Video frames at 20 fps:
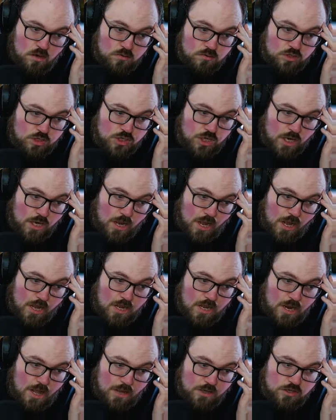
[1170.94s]
Oh shit, I
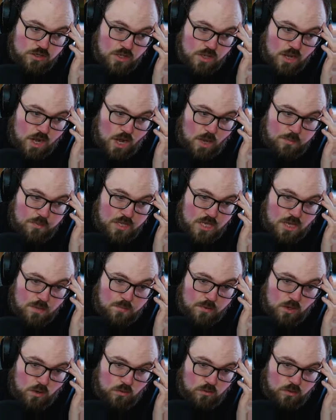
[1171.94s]
can actually
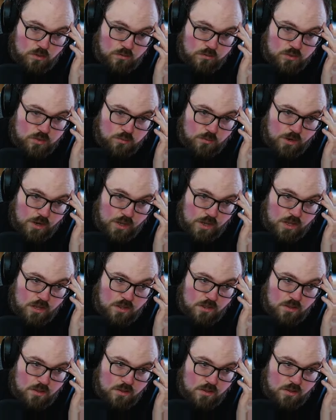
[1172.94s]
upkeep Golos, right?